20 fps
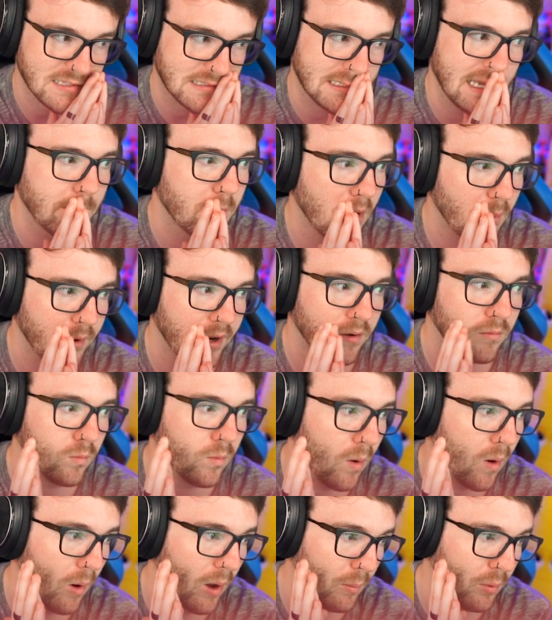see what it
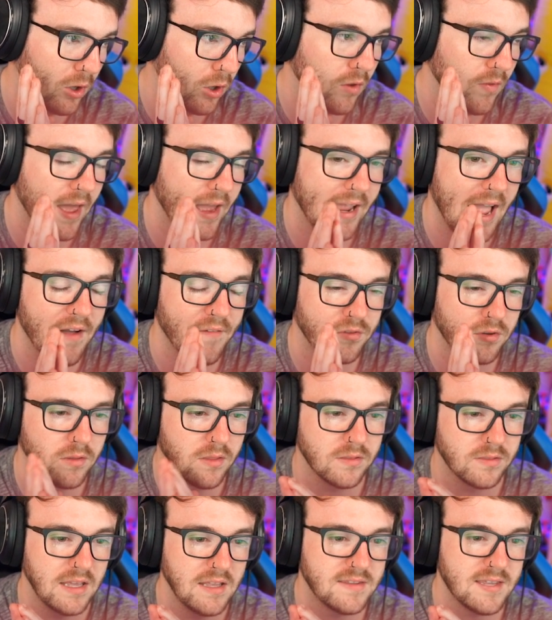would look like after the
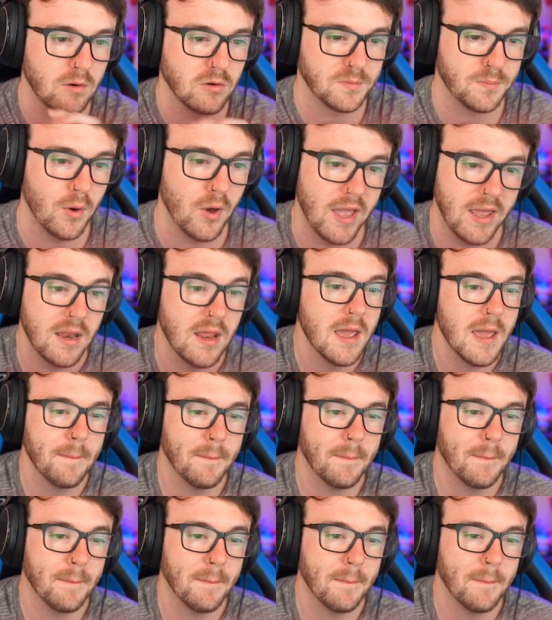detail was put in.